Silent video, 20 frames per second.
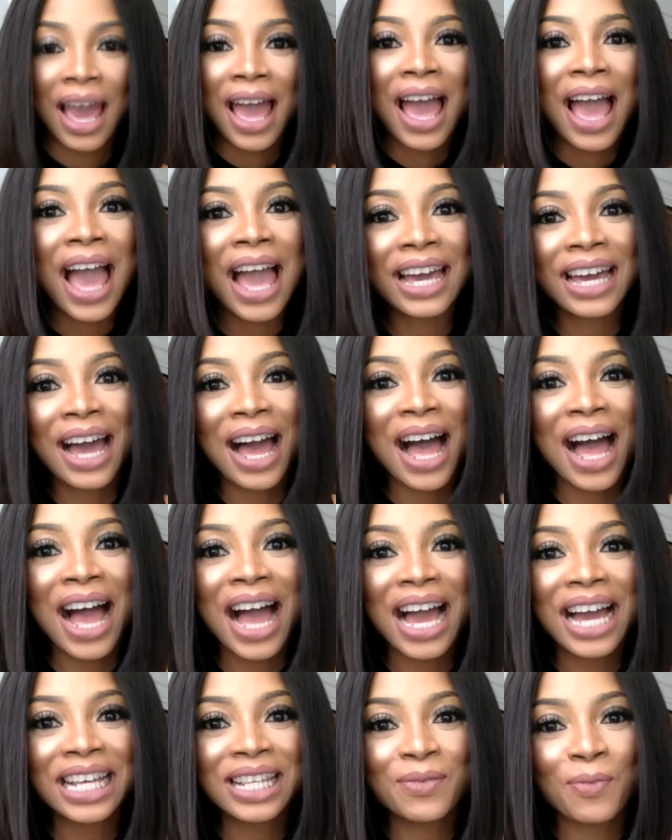Hey
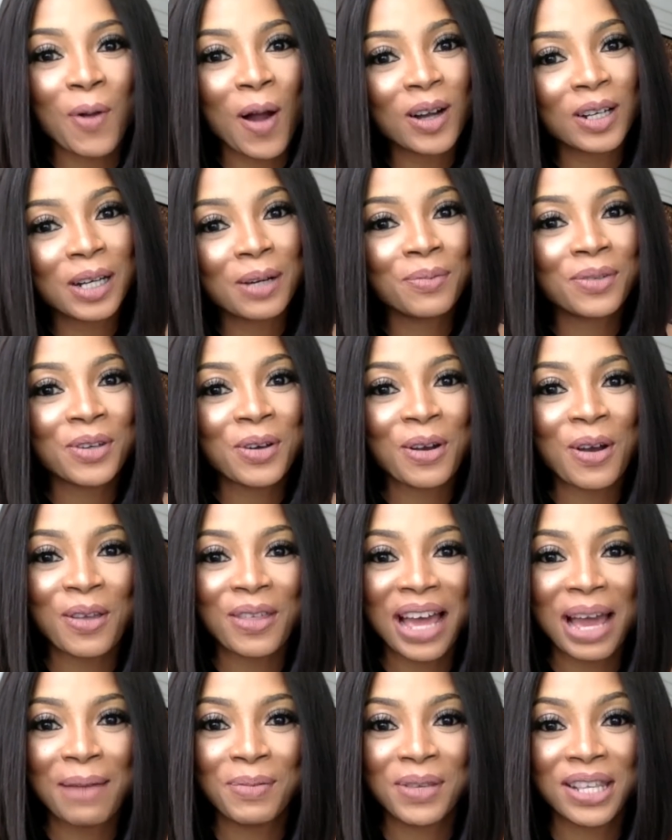guys, welcome to
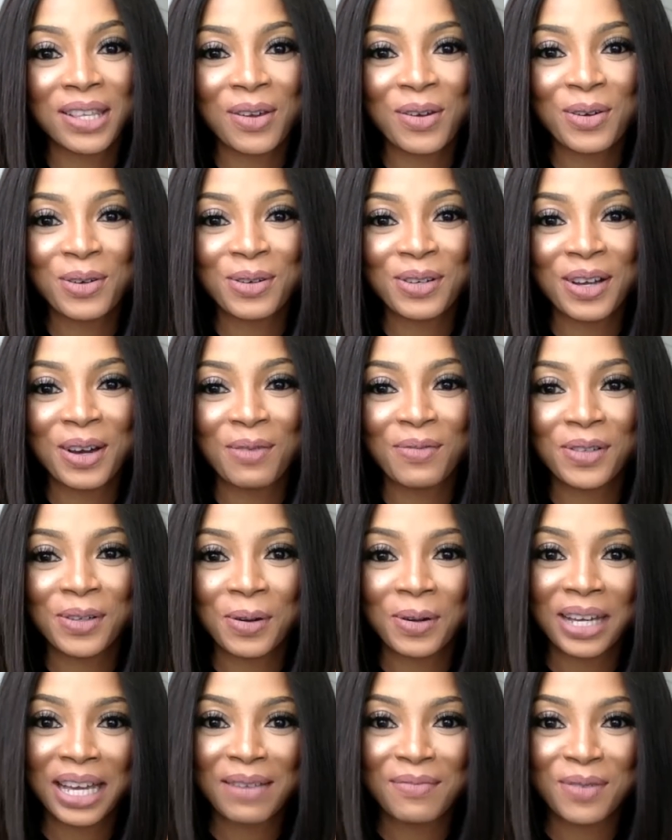another episode of
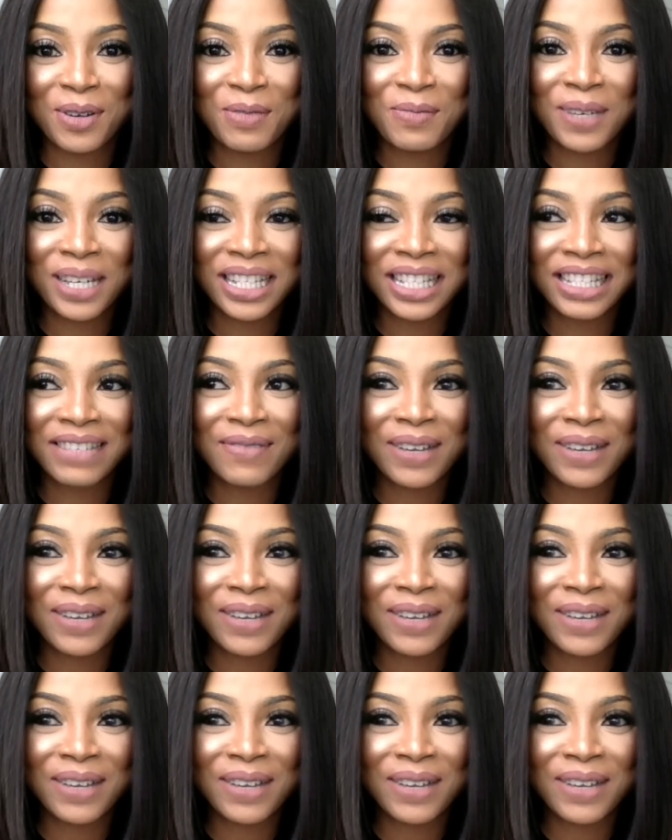Toket Moments.